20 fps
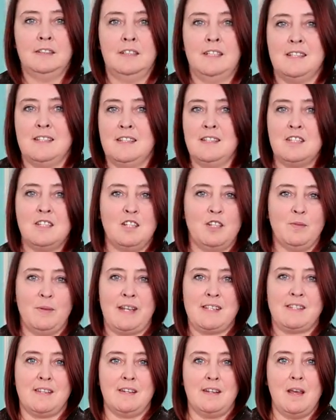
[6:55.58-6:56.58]
This is too
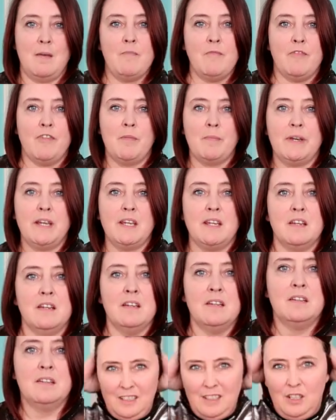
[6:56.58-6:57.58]
S and M for me.
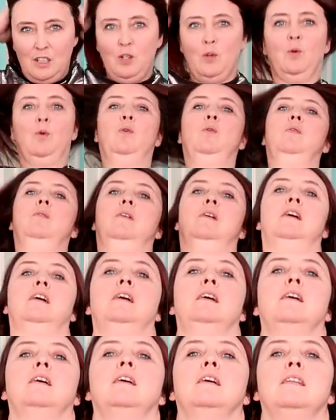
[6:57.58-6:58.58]
No,
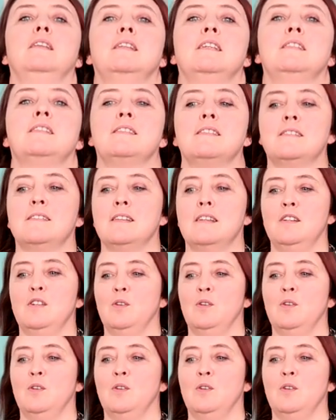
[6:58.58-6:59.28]
this is a